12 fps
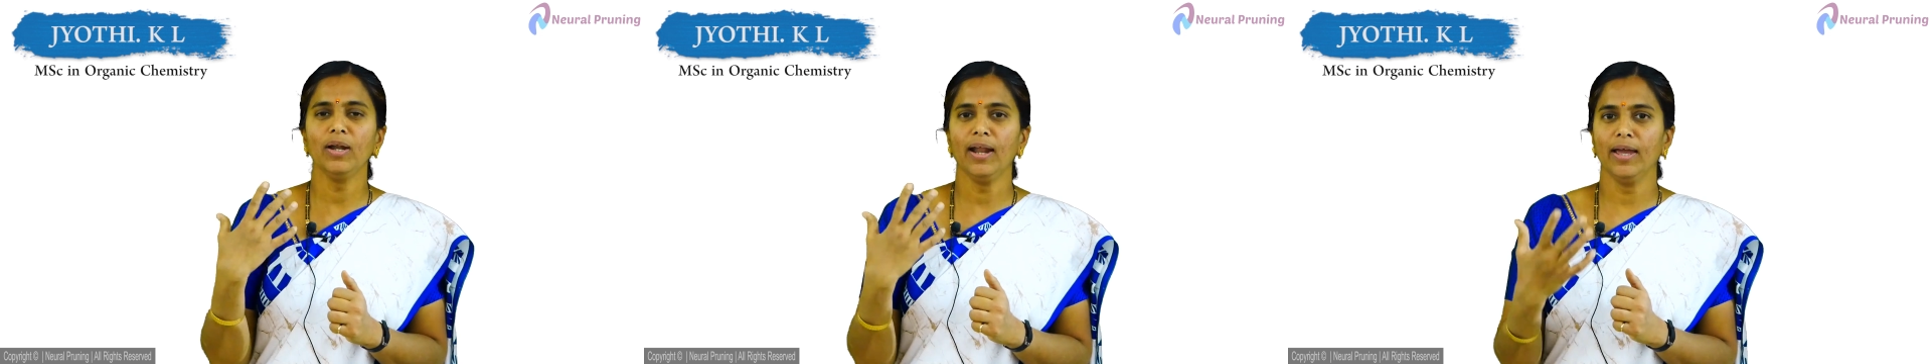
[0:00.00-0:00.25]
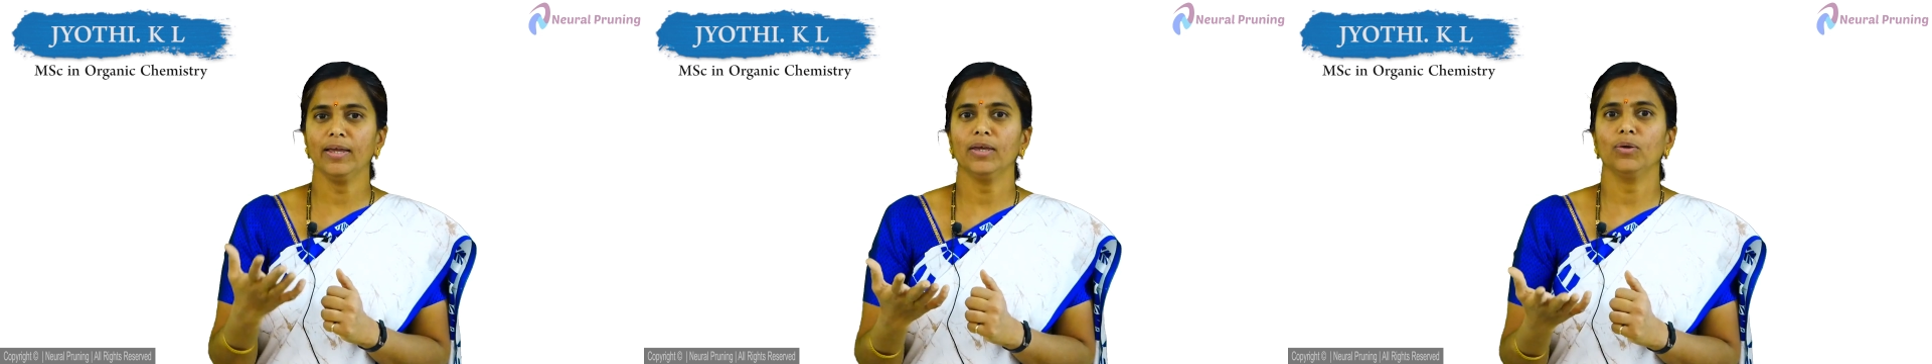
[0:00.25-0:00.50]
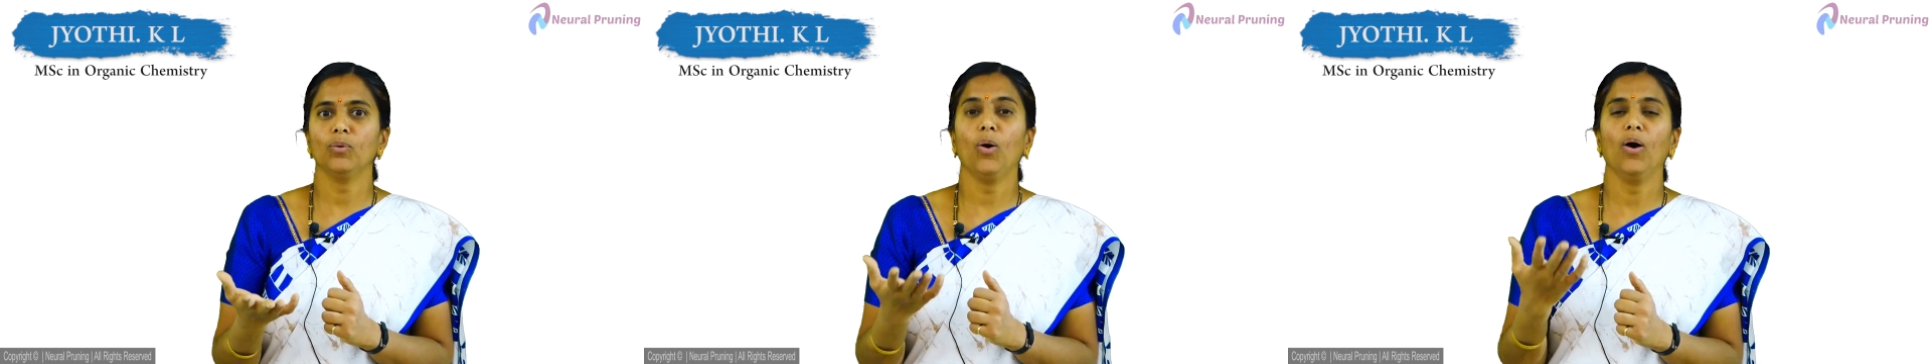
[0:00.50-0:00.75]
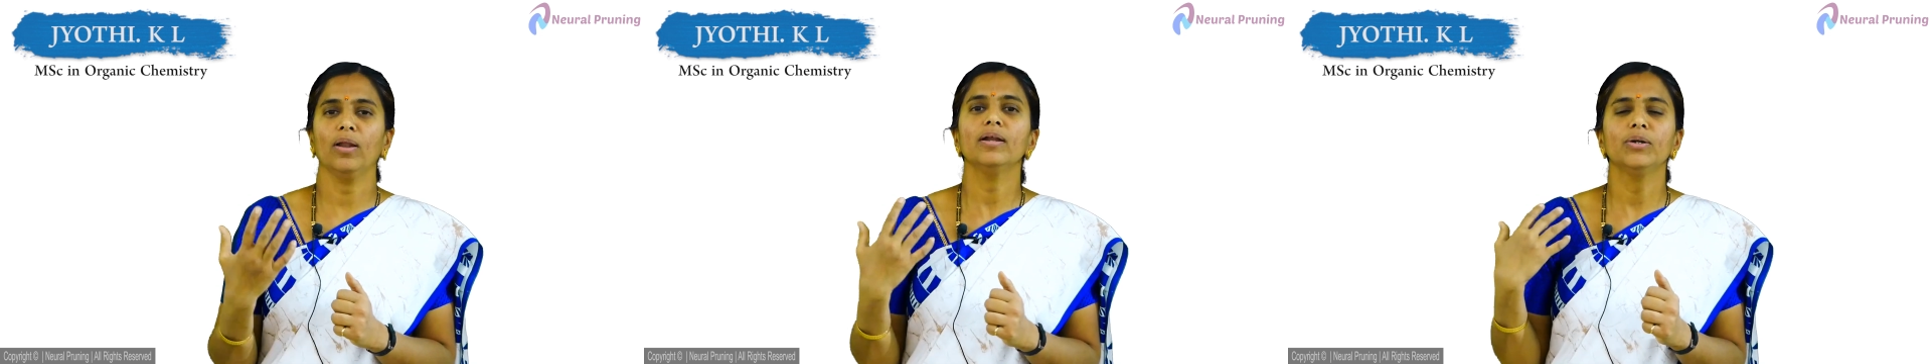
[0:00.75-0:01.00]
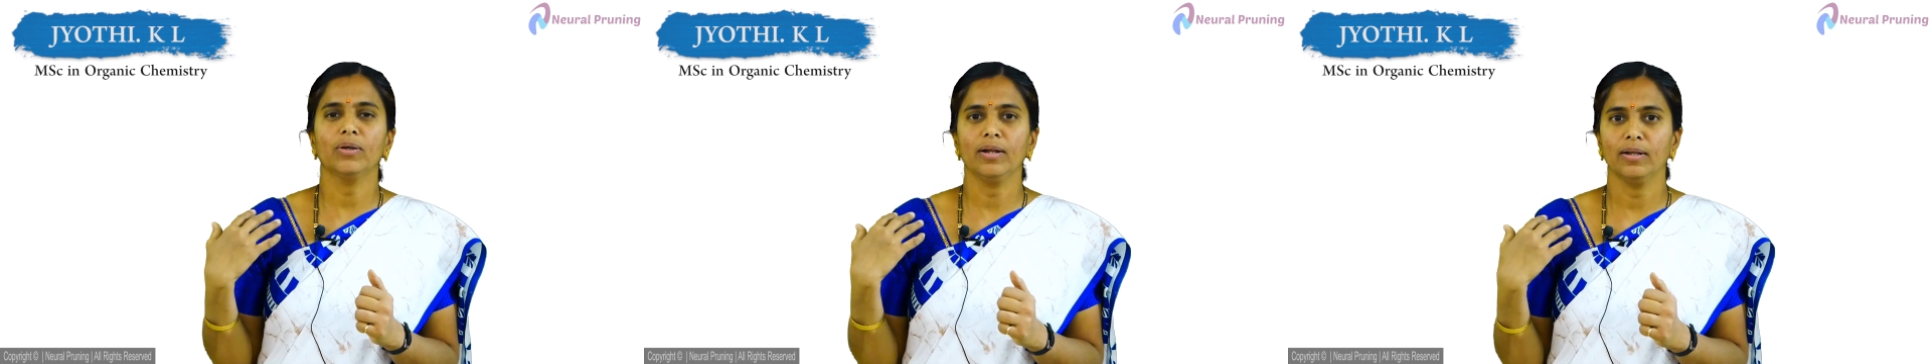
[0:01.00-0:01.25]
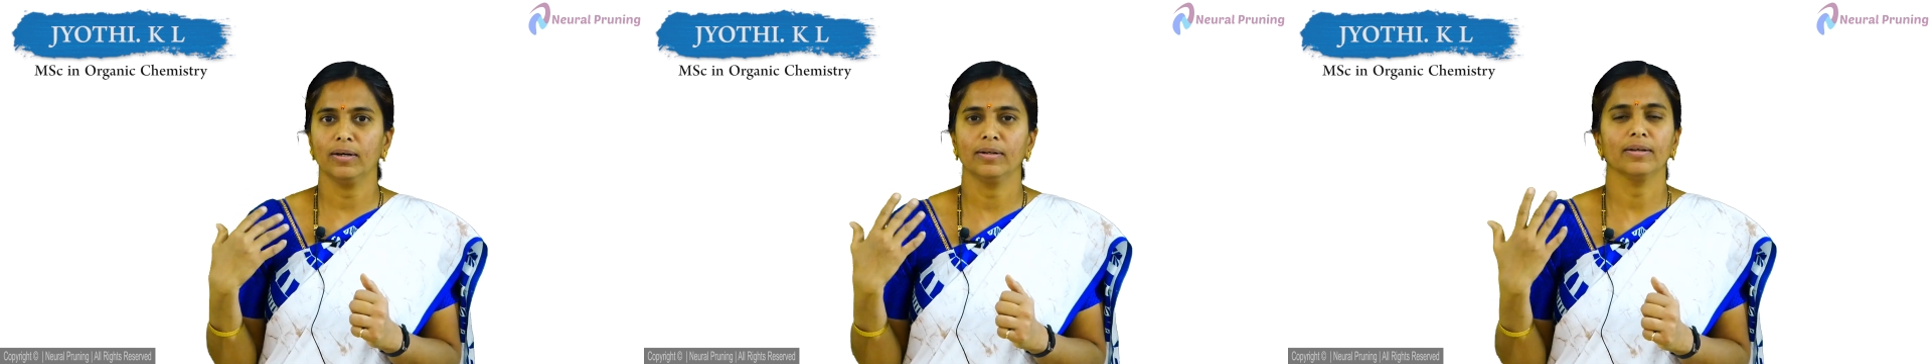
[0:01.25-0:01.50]
like you all to
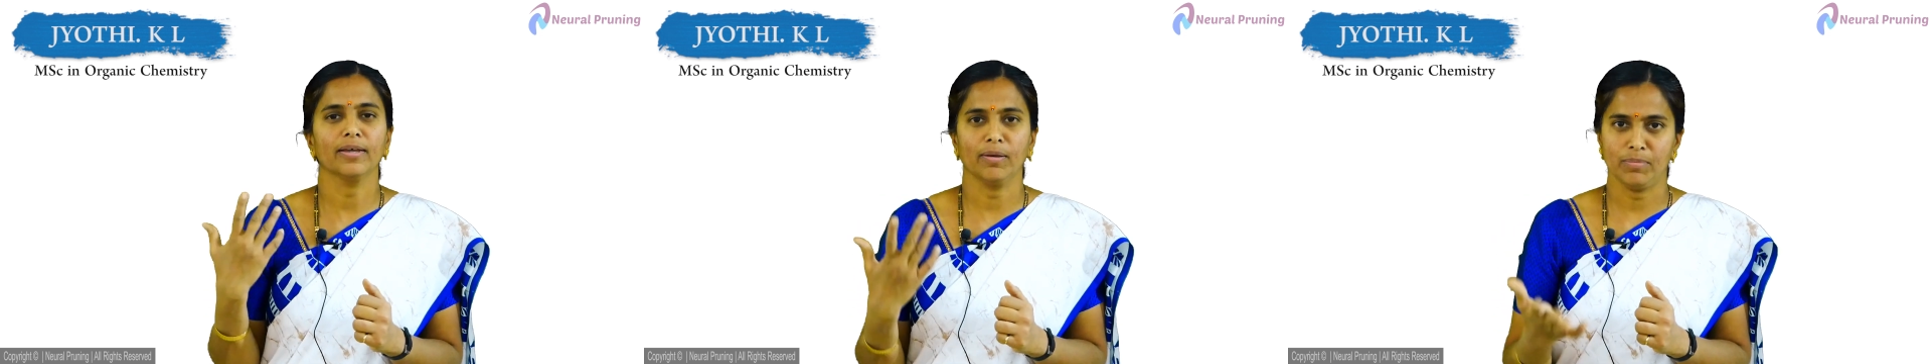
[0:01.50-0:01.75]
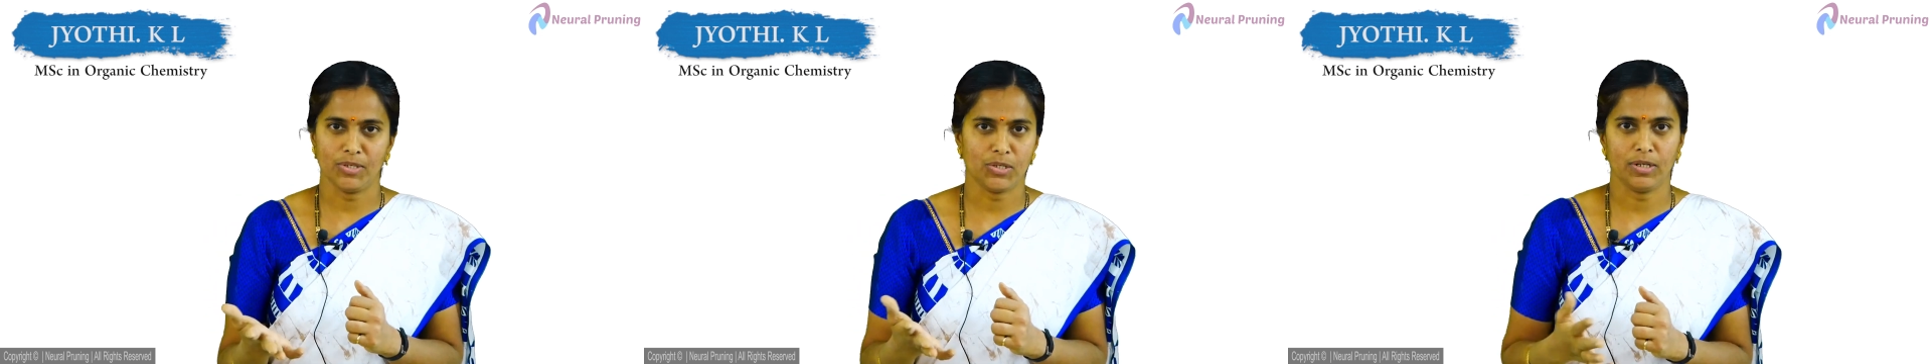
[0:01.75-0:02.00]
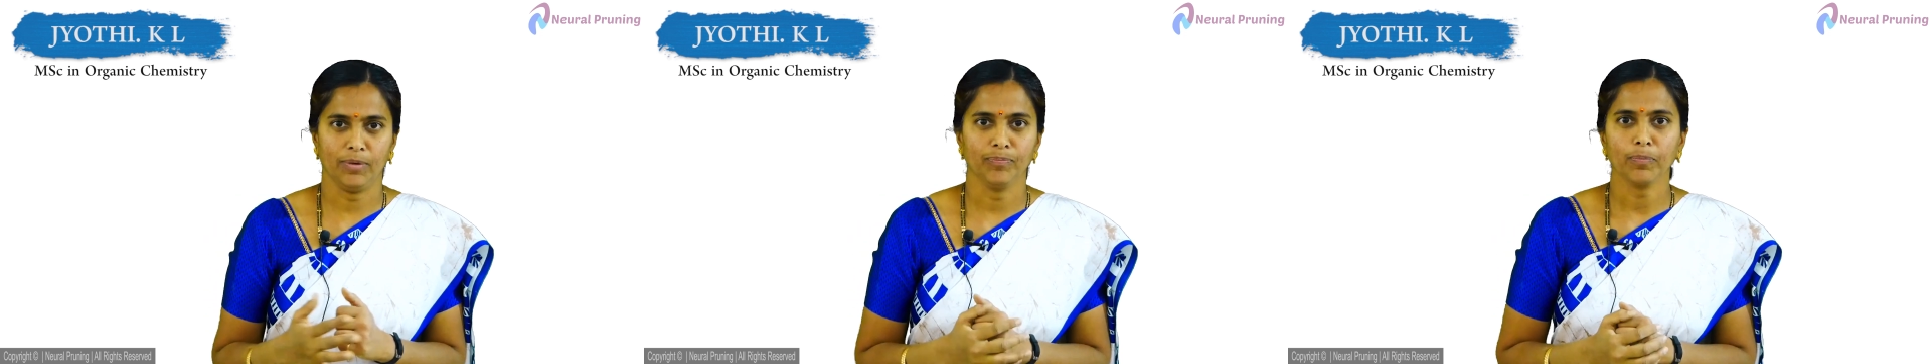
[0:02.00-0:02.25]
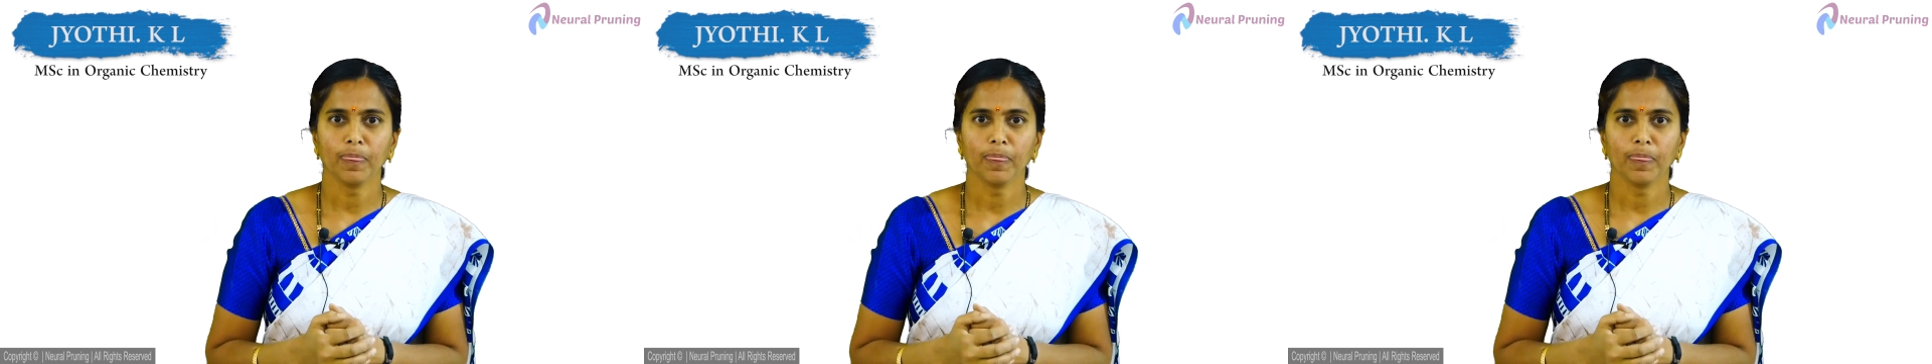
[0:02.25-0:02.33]
learn chemistry.